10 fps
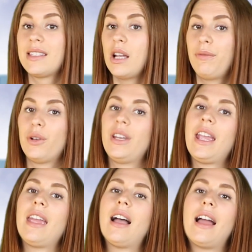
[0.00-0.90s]
the
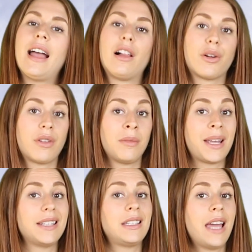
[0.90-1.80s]
self-learning AI algorithm
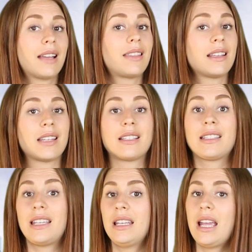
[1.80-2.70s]
can detect things like
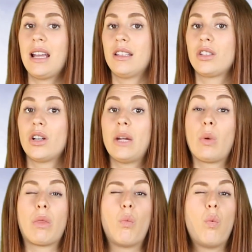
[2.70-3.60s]
skin cancer
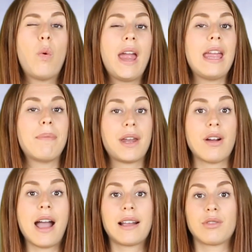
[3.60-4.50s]
with way
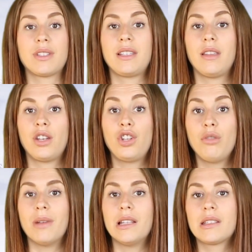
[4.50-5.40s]
better accuracy than
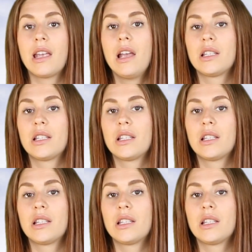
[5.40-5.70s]
humans,